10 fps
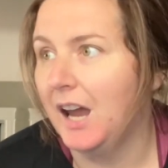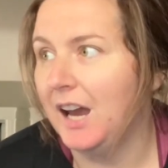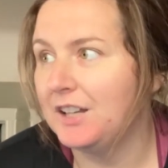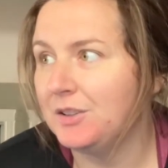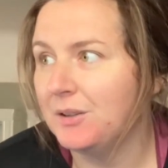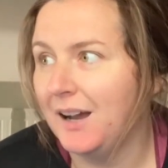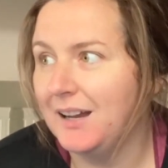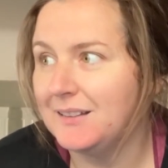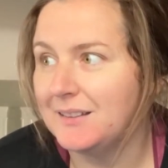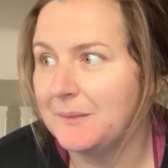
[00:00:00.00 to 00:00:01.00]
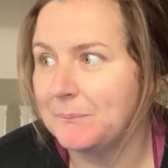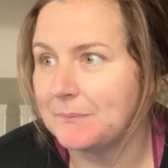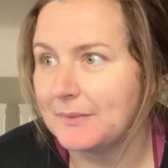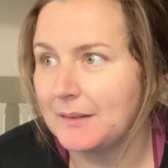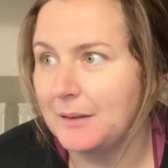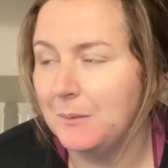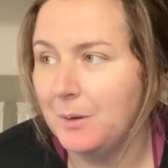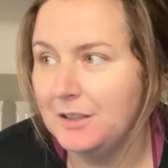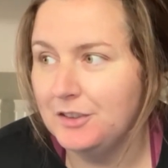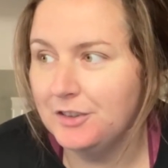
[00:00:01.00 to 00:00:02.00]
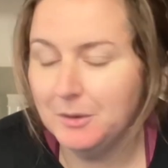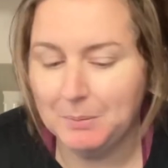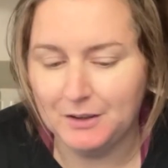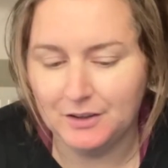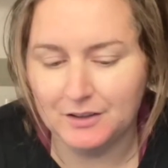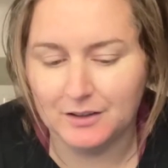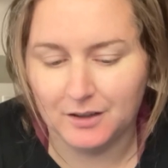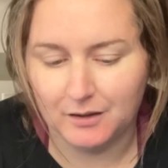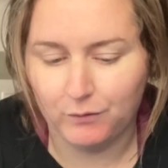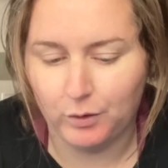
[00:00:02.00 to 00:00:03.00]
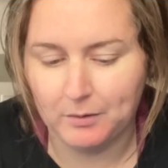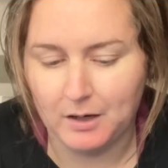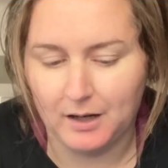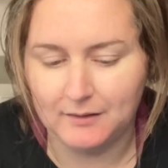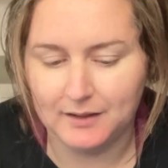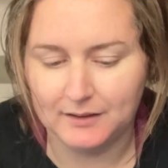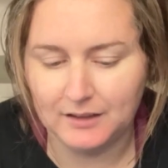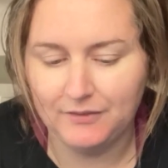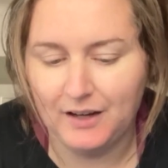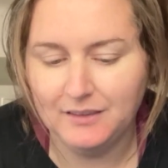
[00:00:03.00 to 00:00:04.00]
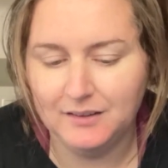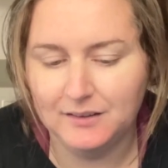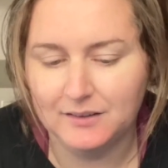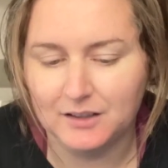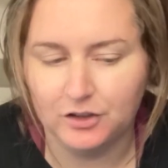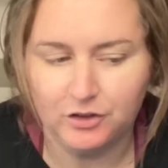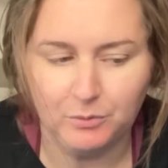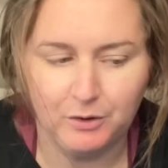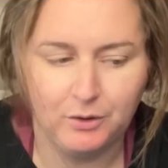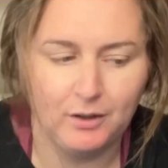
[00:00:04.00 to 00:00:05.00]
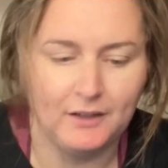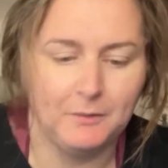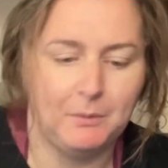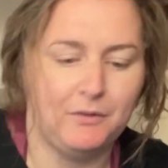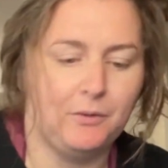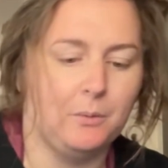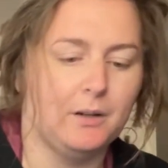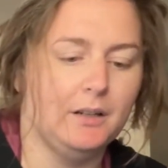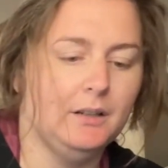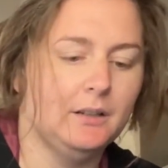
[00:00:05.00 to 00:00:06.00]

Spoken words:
And you guys, what is your opinion on long form content? I've had this discussion with you guys before.